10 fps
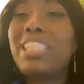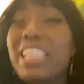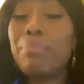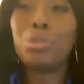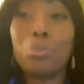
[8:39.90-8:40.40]

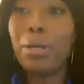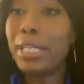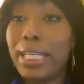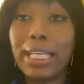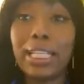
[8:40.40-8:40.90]
keep
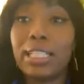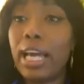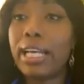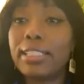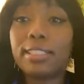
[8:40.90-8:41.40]
doing it
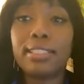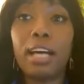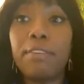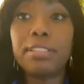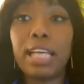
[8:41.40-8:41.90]
like it's a
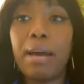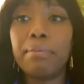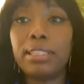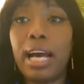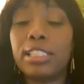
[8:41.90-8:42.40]

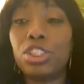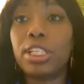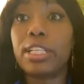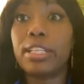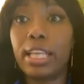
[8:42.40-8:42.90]

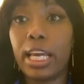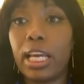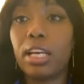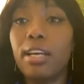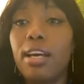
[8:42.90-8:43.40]
self-sabotaging
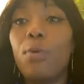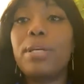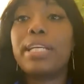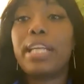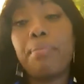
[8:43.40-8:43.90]
thing.
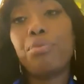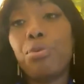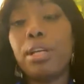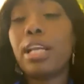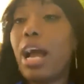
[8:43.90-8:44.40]
We keep
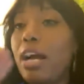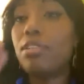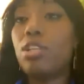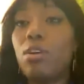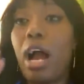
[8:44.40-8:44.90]
doing it.
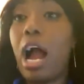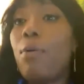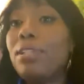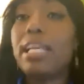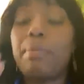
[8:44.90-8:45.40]

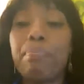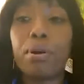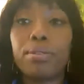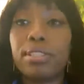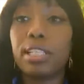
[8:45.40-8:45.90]
I was that
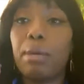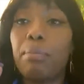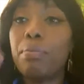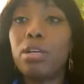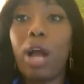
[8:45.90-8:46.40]
person. I'm
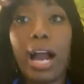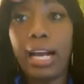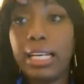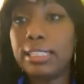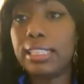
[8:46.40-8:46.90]
gonna be
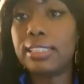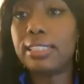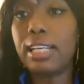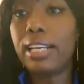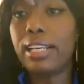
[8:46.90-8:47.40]
honest, as a
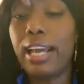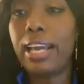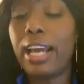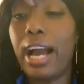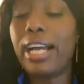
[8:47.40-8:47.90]

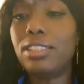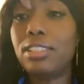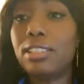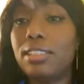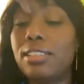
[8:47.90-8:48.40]
CNA,
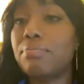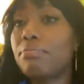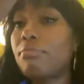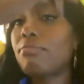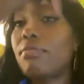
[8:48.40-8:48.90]

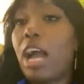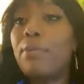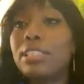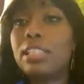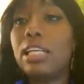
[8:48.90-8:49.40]
I
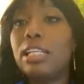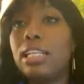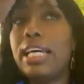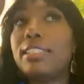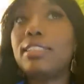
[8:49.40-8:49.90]
was
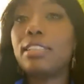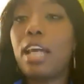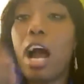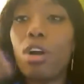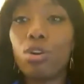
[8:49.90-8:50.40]
less
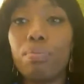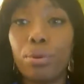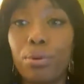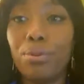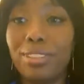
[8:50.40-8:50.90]

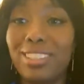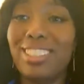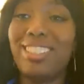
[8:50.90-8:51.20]
tolerable